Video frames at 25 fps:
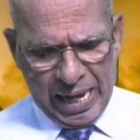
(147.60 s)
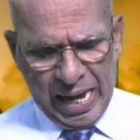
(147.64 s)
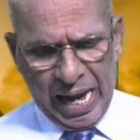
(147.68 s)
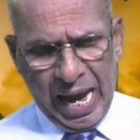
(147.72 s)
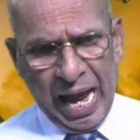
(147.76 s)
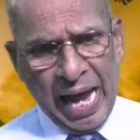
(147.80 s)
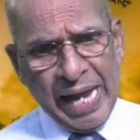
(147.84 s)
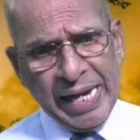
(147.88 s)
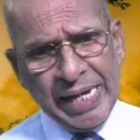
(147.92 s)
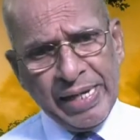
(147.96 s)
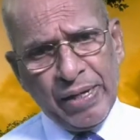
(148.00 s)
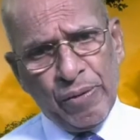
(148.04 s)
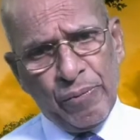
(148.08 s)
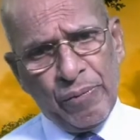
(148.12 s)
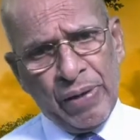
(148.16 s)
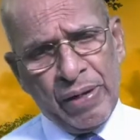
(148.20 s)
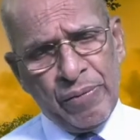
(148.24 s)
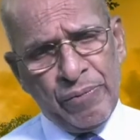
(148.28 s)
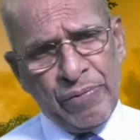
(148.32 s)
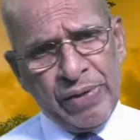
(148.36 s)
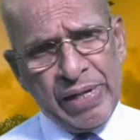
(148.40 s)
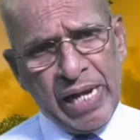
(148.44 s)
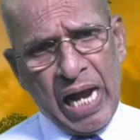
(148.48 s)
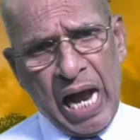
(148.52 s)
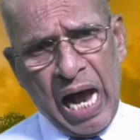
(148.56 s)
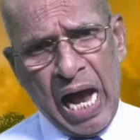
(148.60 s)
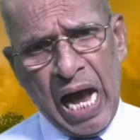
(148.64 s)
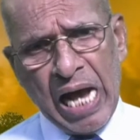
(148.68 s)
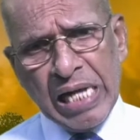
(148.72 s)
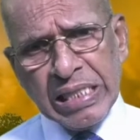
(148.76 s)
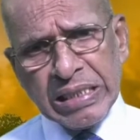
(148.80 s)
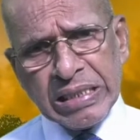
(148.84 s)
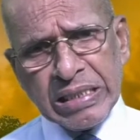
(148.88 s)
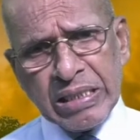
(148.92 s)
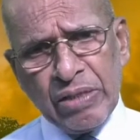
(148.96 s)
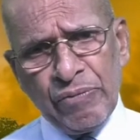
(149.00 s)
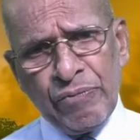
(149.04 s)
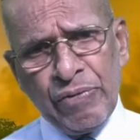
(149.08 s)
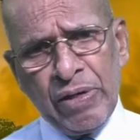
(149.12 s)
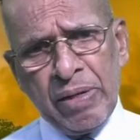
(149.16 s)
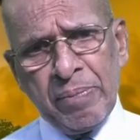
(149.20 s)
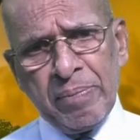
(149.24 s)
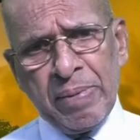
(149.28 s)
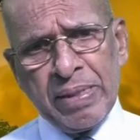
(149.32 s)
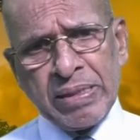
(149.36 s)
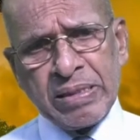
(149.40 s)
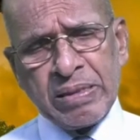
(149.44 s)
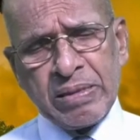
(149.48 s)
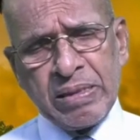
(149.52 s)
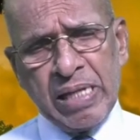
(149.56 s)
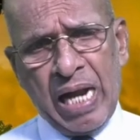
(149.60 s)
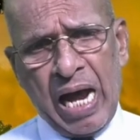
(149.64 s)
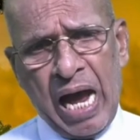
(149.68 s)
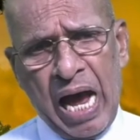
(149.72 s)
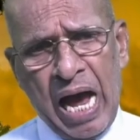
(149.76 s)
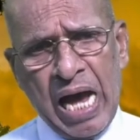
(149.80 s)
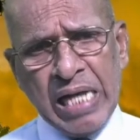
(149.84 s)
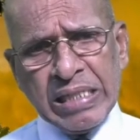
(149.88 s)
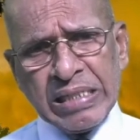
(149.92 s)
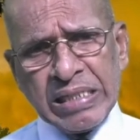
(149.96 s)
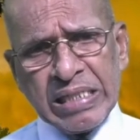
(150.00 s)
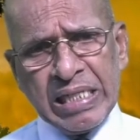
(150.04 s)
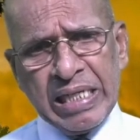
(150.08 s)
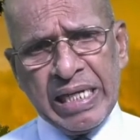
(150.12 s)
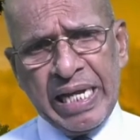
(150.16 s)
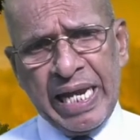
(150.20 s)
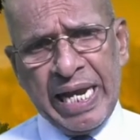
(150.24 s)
And when we ask, we must ask